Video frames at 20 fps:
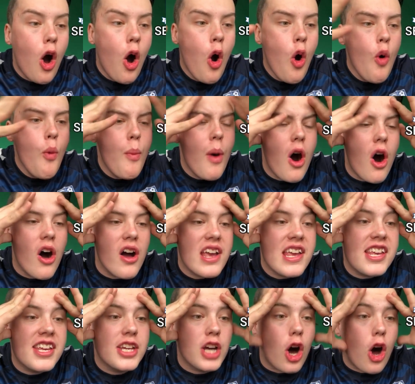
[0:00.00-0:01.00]
Oh
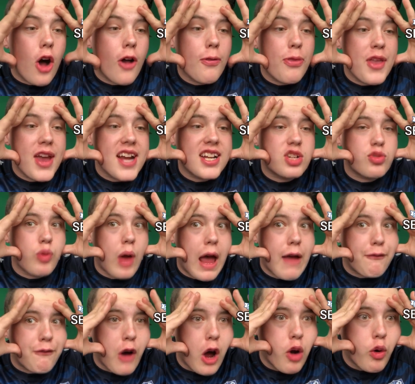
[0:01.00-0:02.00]
my god, this
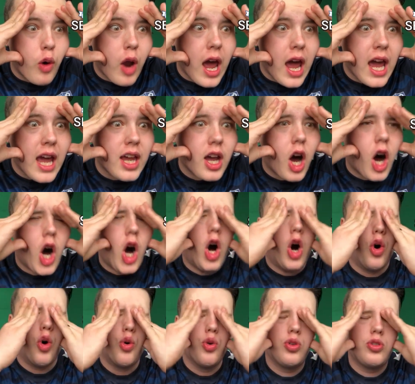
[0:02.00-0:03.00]
referee!
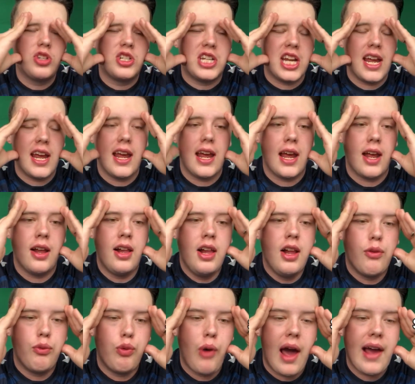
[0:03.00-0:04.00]
Oh dear.
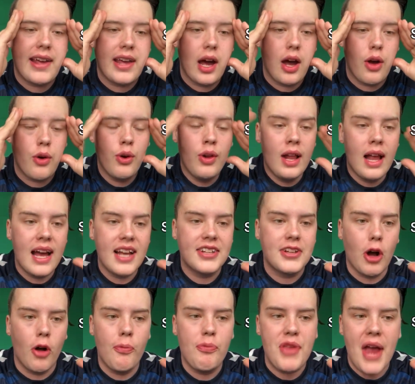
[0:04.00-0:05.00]
Recco has
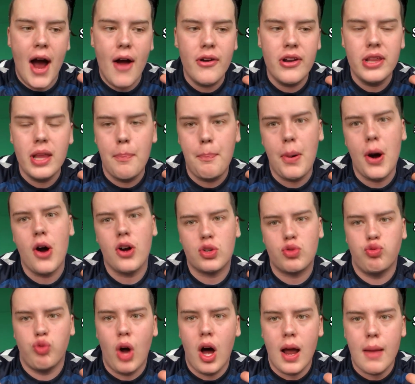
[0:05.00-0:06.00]
gone down in the
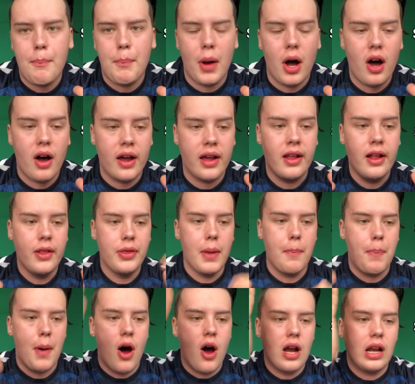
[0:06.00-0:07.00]
box right by the
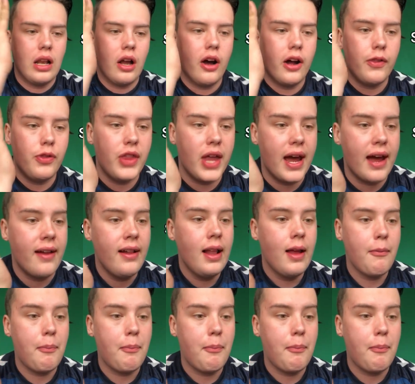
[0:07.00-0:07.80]
byline there.